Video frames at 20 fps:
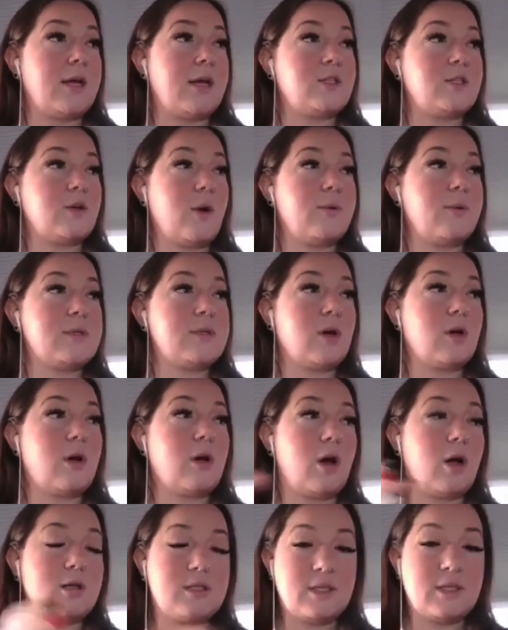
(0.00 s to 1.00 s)
And so I was
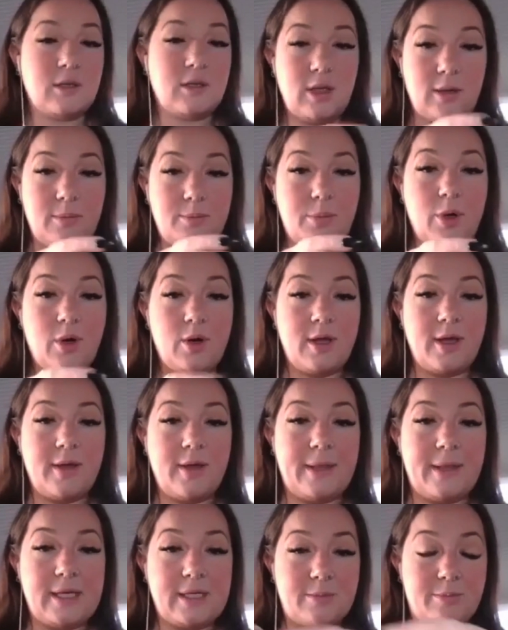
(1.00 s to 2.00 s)
constantly put
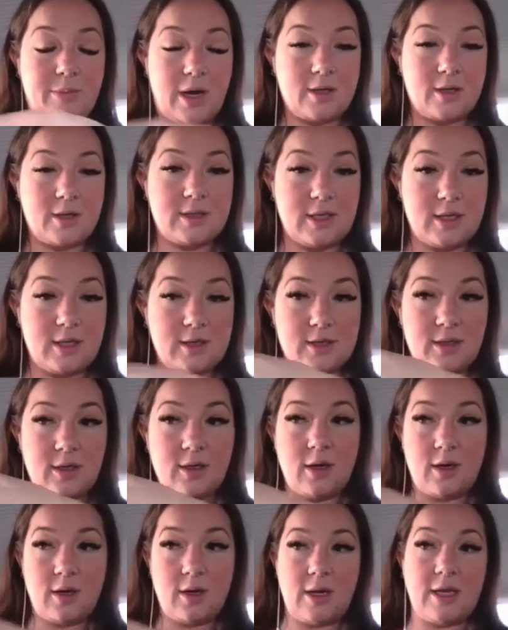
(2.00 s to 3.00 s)
in these boxes
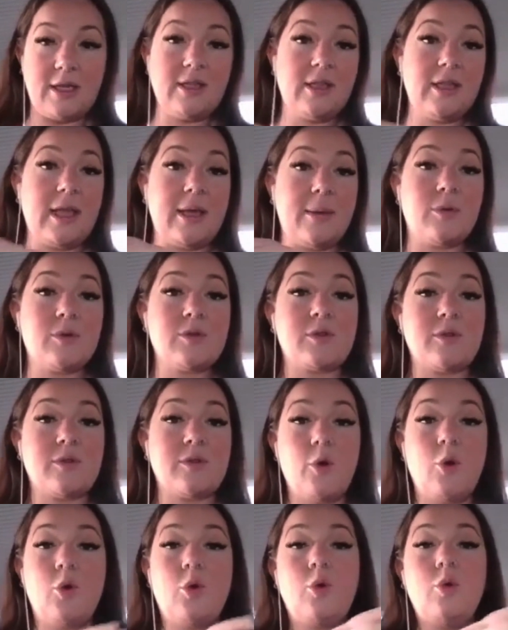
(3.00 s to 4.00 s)
and labels of
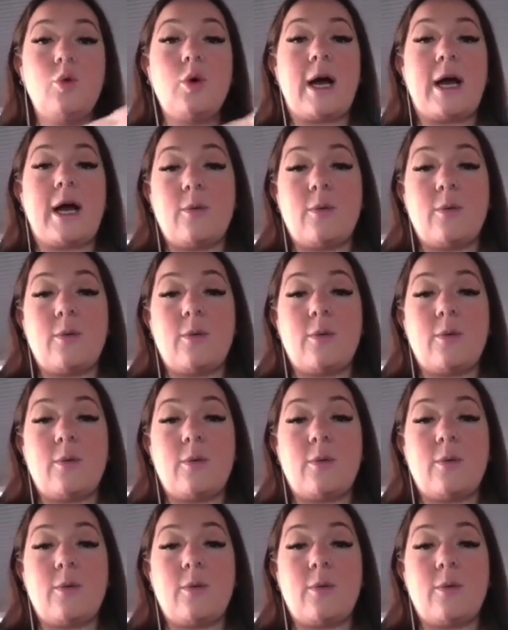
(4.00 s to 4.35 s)
who